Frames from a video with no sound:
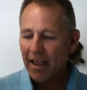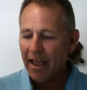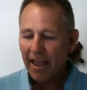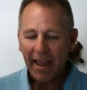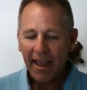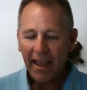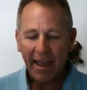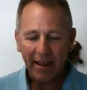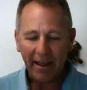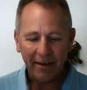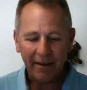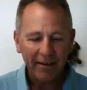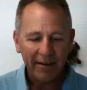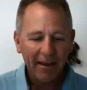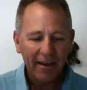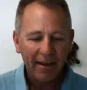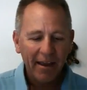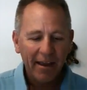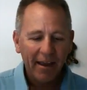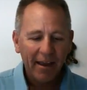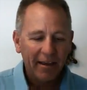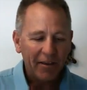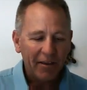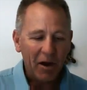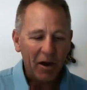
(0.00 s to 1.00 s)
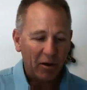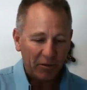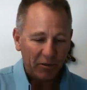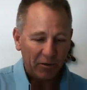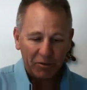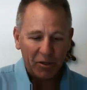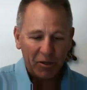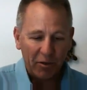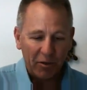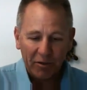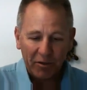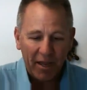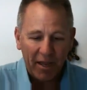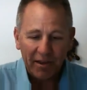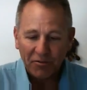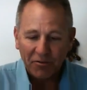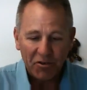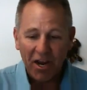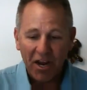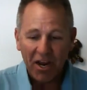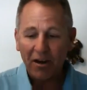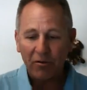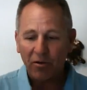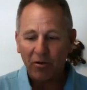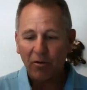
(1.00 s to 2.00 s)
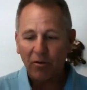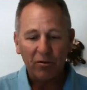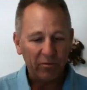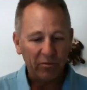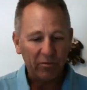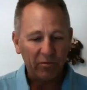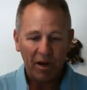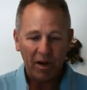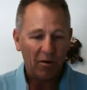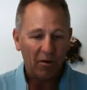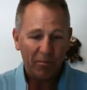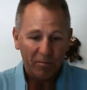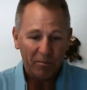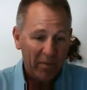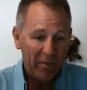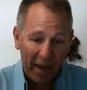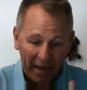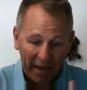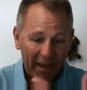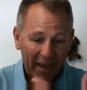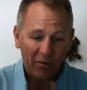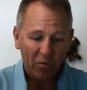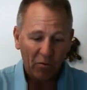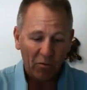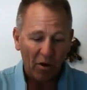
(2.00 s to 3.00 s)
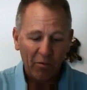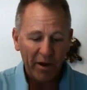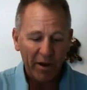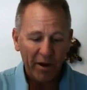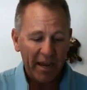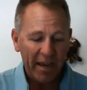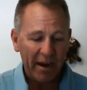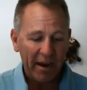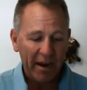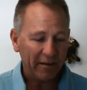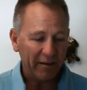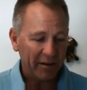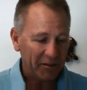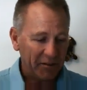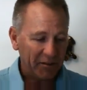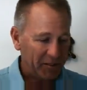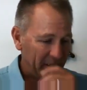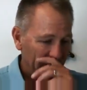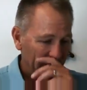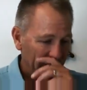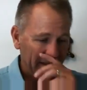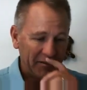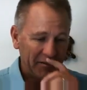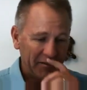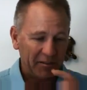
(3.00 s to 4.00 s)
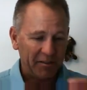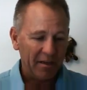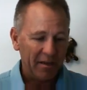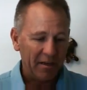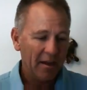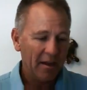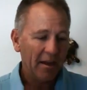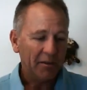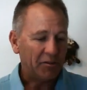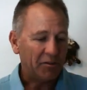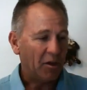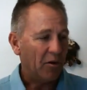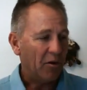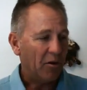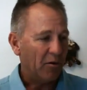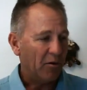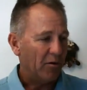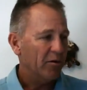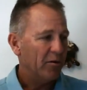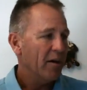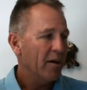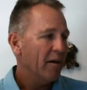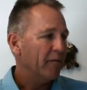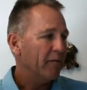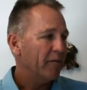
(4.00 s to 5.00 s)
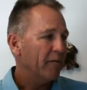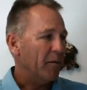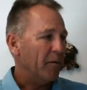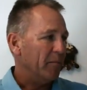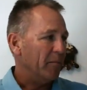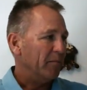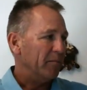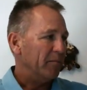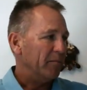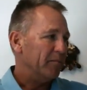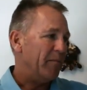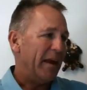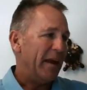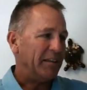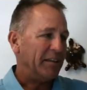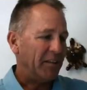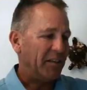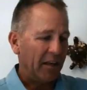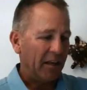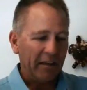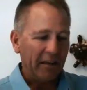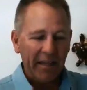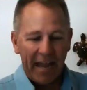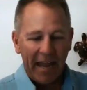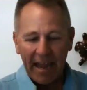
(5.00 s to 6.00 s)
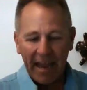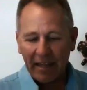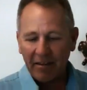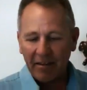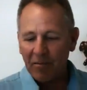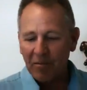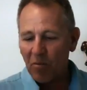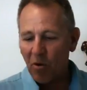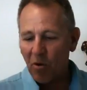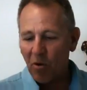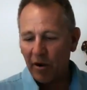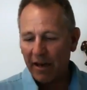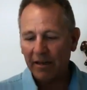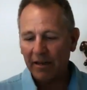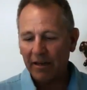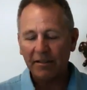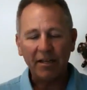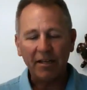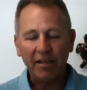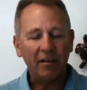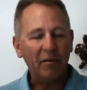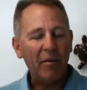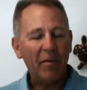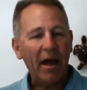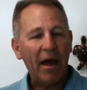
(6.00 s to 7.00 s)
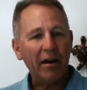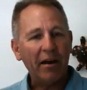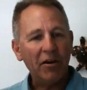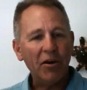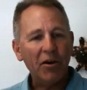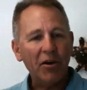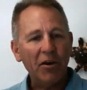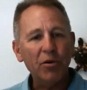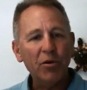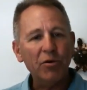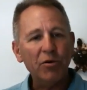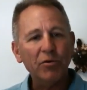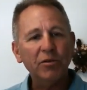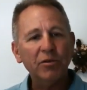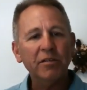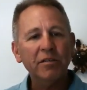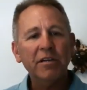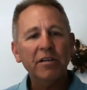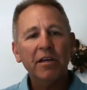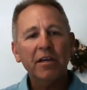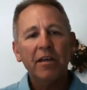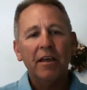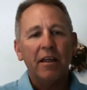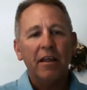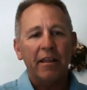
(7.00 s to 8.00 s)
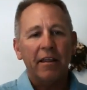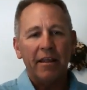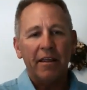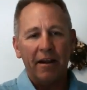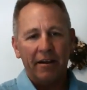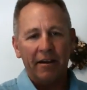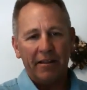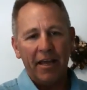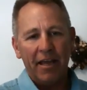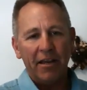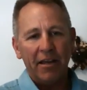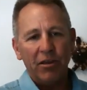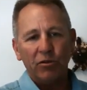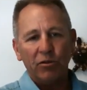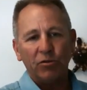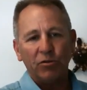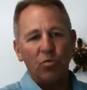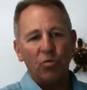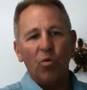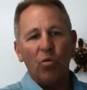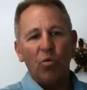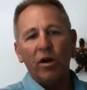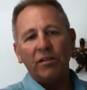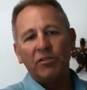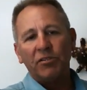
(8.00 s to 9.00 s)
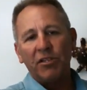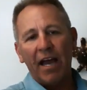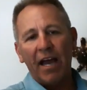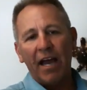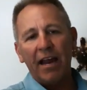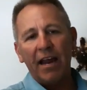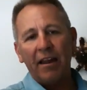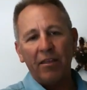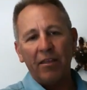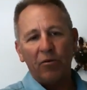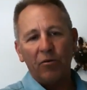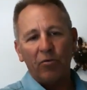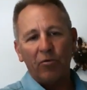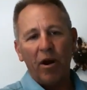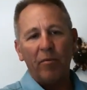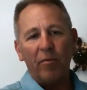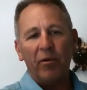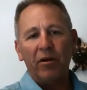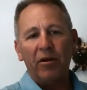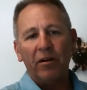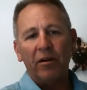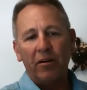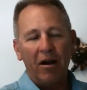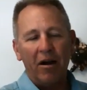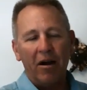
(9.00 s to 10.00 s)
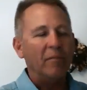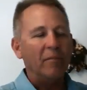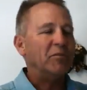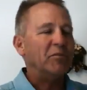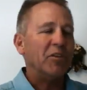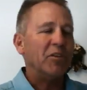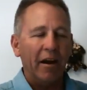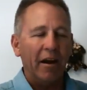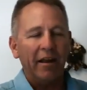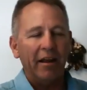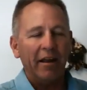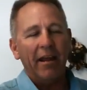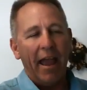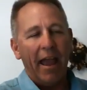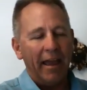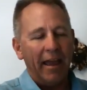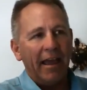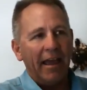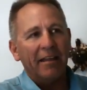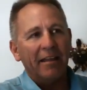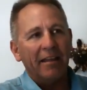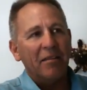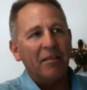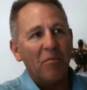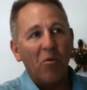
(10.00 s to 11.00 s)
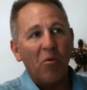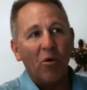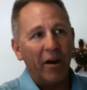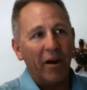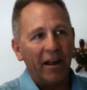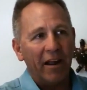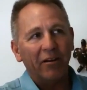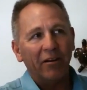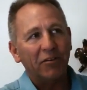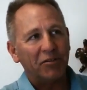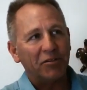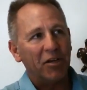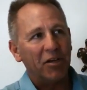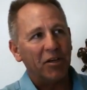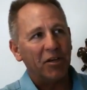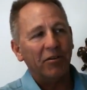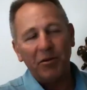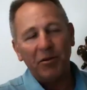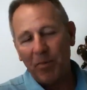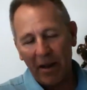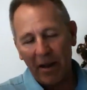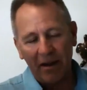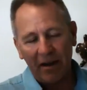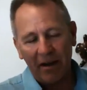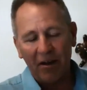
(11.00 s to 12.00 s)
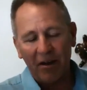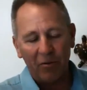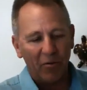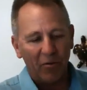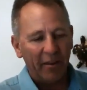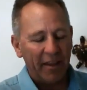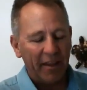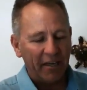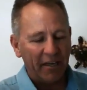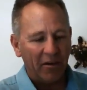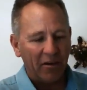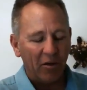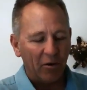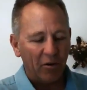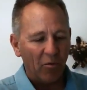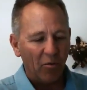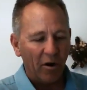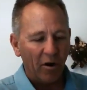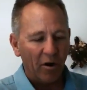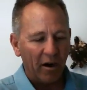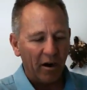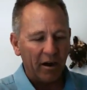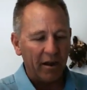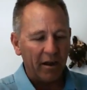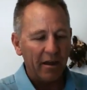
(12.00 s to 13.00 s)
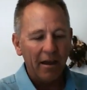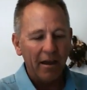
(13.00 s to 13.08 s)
And so in general, again, what we hear is so from basically 8 in the morning till about noon, they use one side of the rubber. Or I'm sorry, 8 in the morning or so, depending on when they go to work.